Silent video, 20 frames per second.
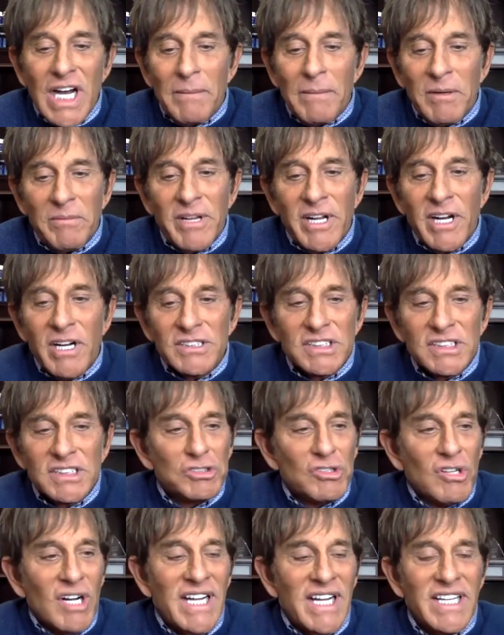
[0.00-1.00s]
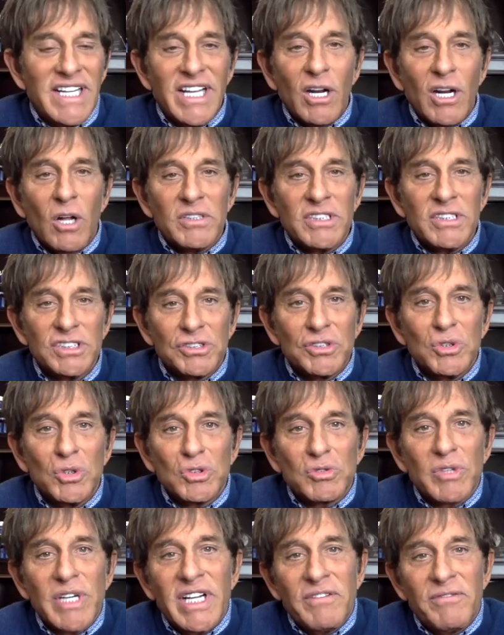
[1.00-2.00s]
up there is just trying to get all these
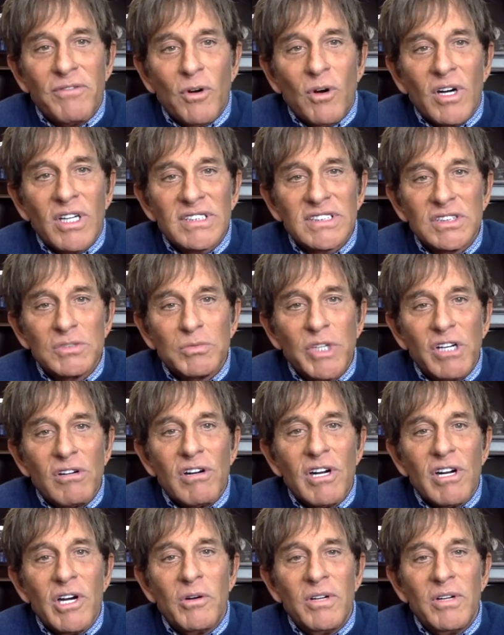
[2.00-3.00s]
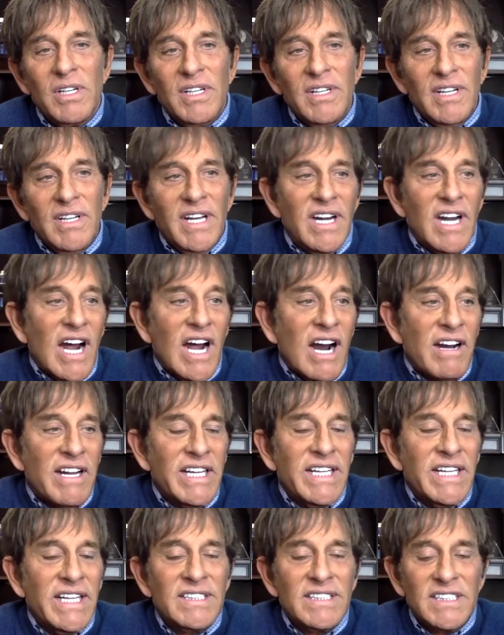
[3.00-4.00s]
tools ready for us as we grow. And our
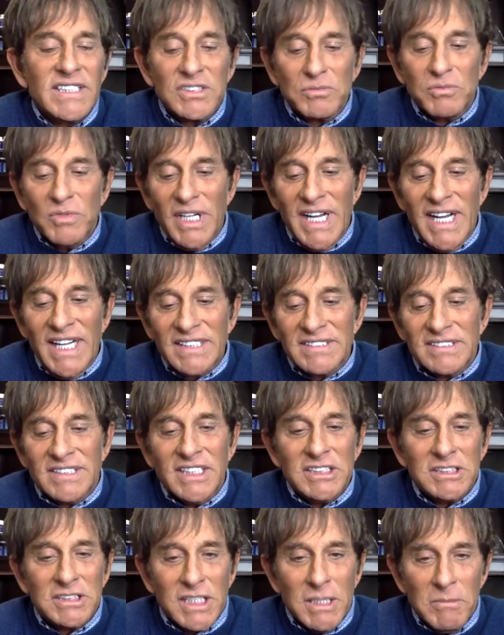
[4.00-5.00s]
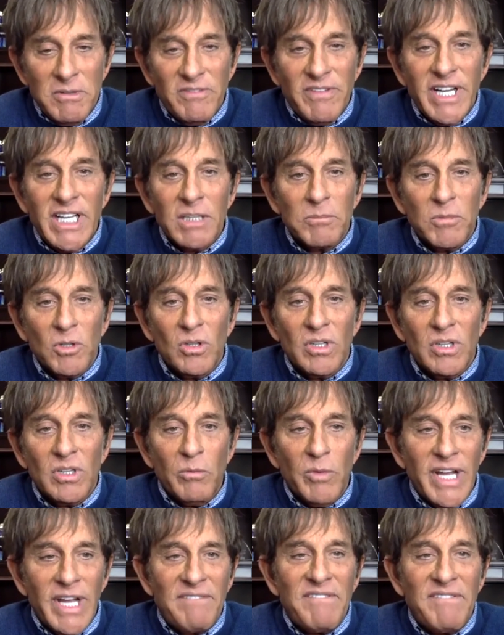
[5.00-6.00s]
end is, as things come available and
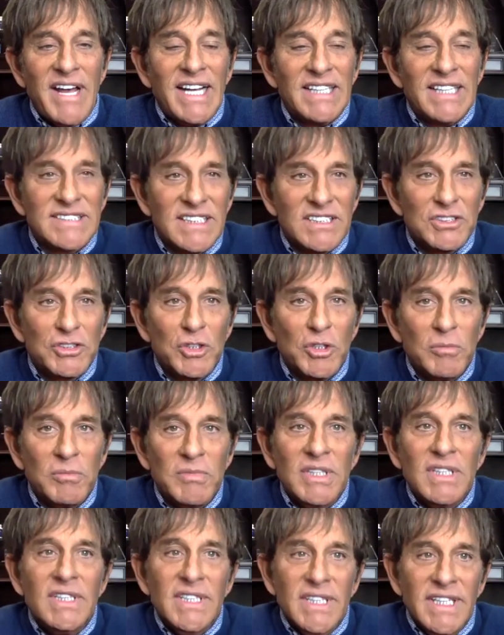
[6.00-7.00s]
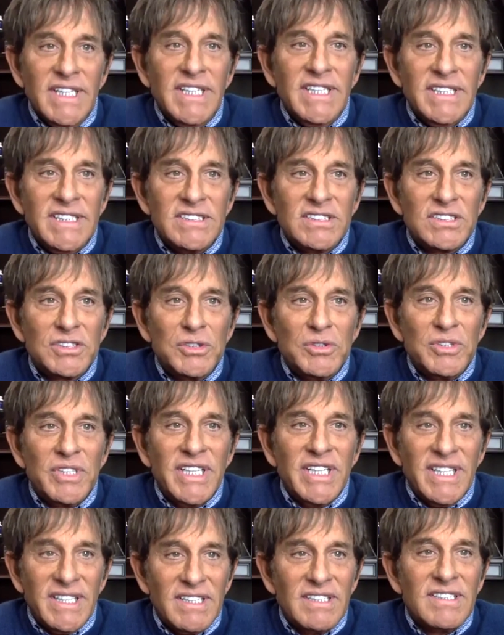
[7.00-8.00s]
we have access to them, is to
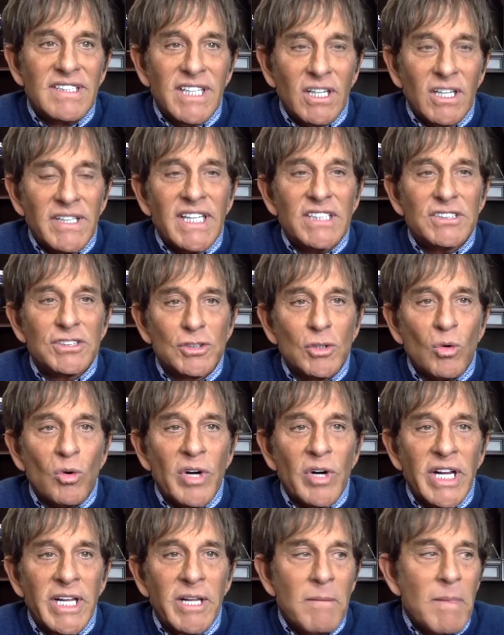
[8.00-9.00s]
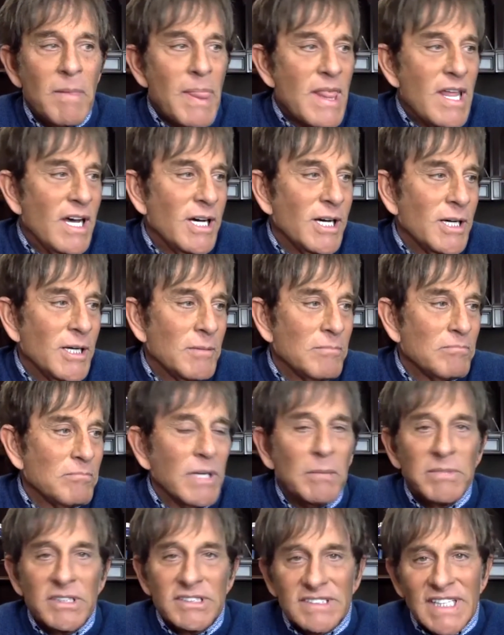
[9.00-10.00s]
tell that story,
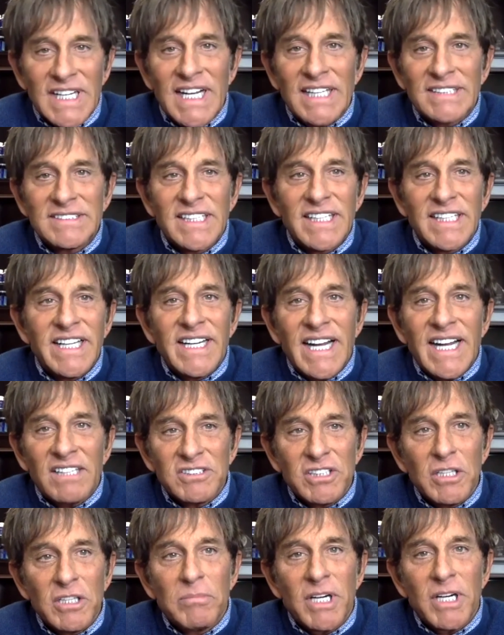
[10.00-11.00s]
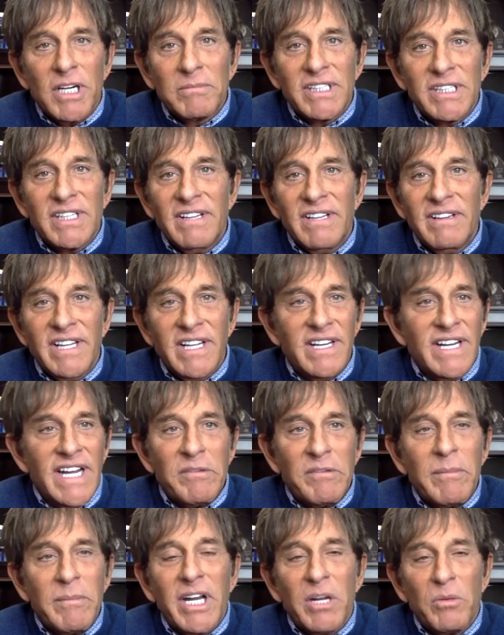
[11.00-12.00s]
publicize it, and get it out to the public, and then
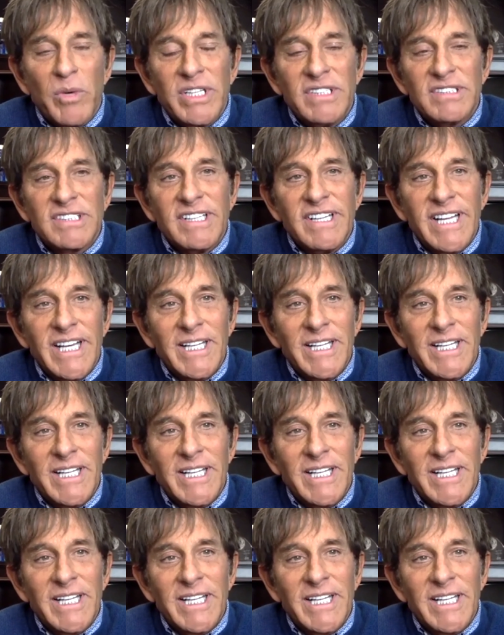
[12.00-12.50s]
everybody wins in the